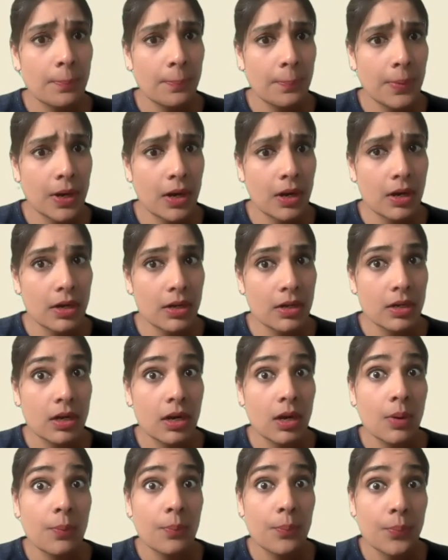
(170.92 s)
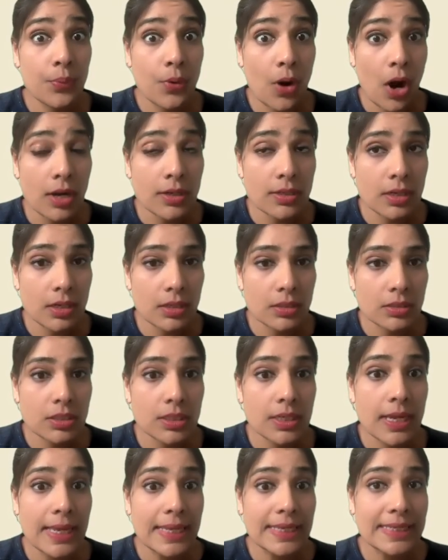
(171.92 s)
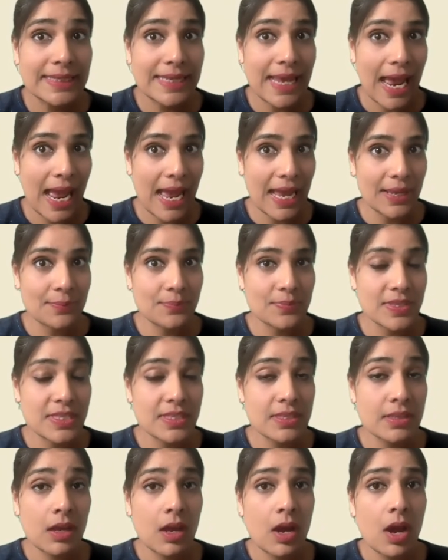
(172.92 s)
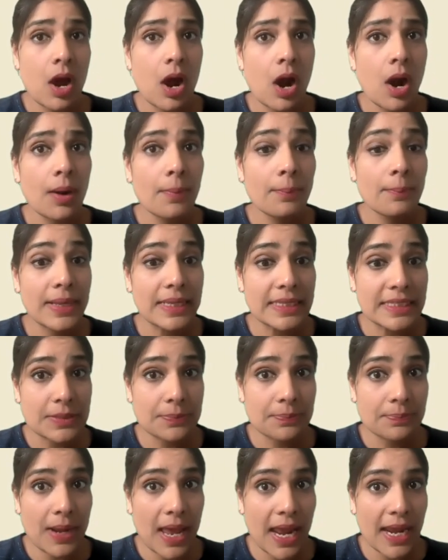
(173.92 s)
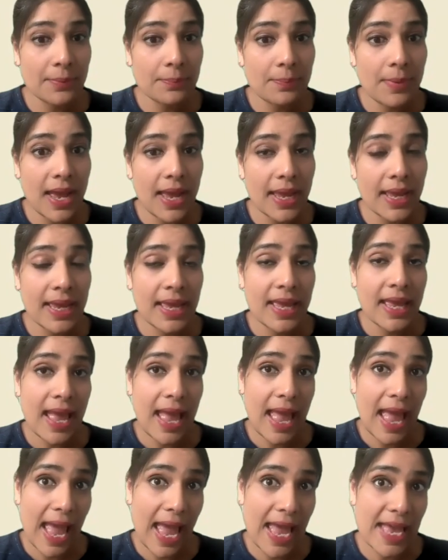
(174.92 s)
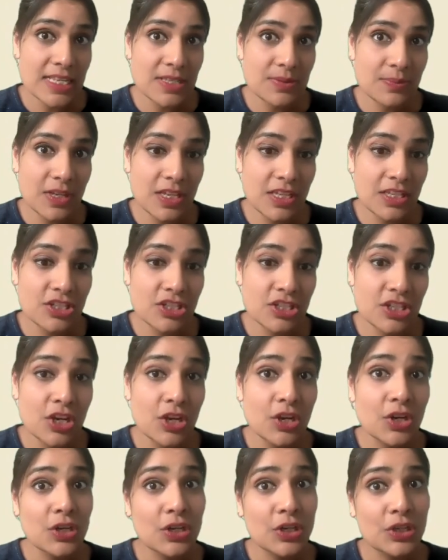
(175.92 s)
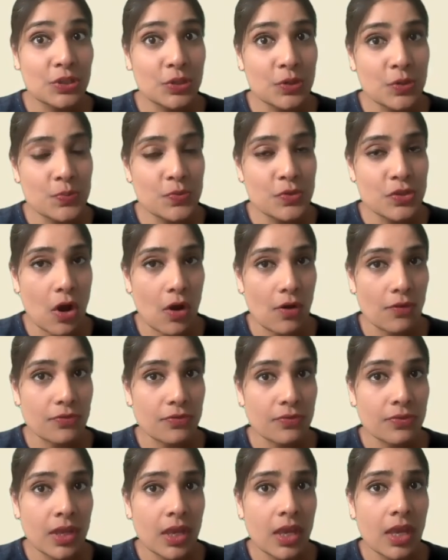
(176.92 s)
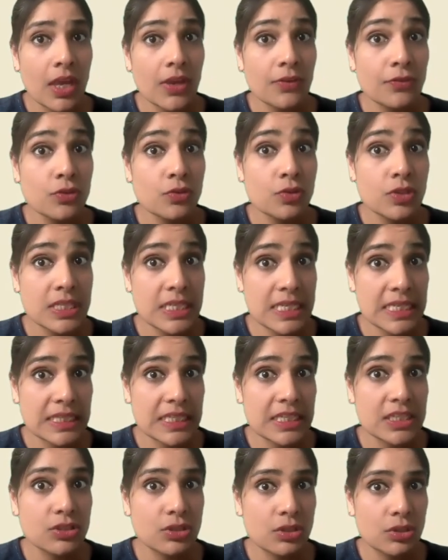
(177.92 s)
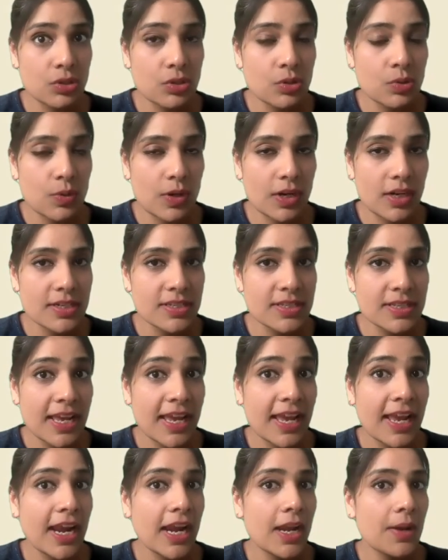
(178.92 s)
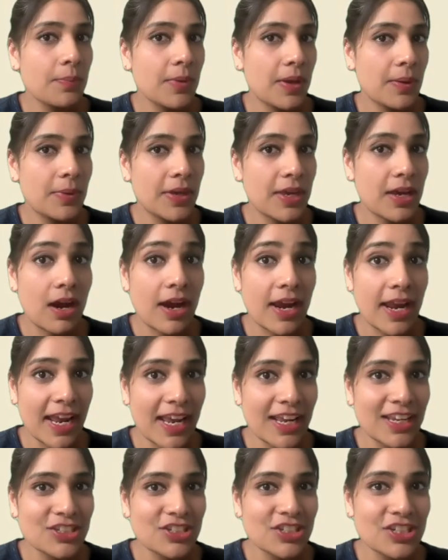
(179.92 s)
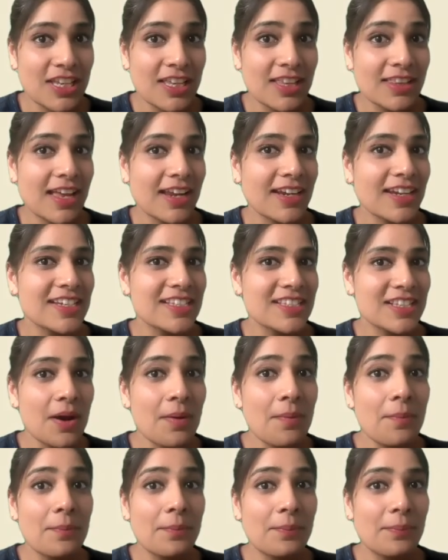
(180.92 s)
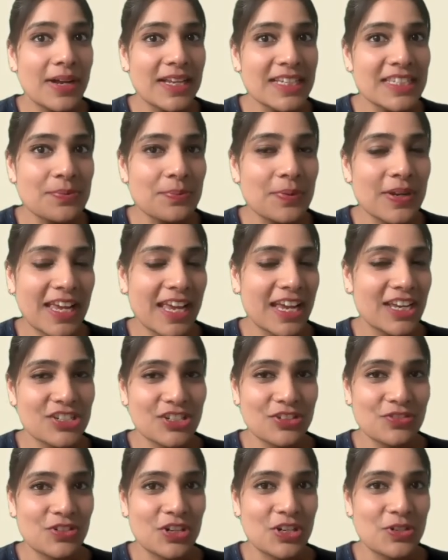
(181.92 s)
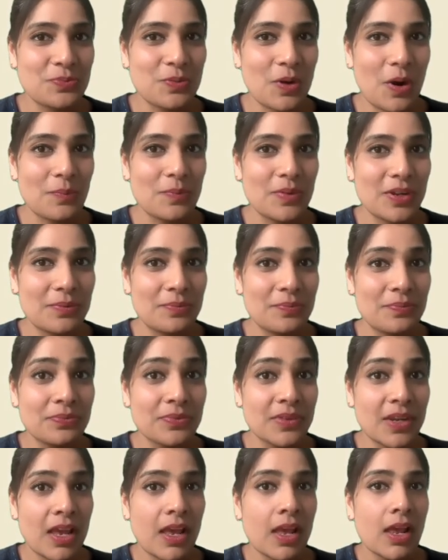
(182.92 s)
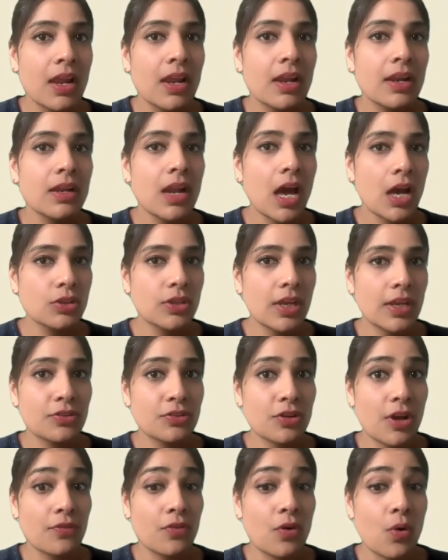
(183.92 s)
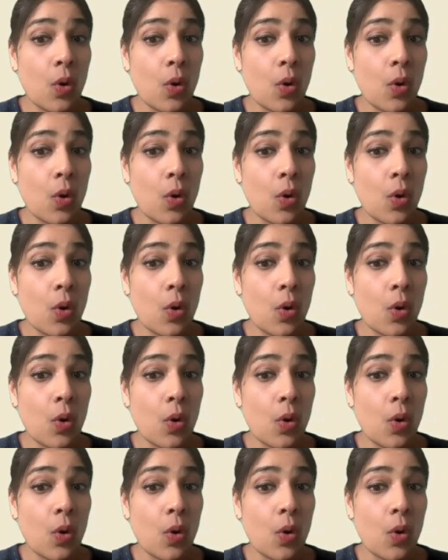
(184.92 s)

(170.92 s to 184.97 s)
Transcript: per, product, times, or multiplied by, as much, groups of. If you see these clue words, it may be a hint that it's a multiplication word problem. Now that you have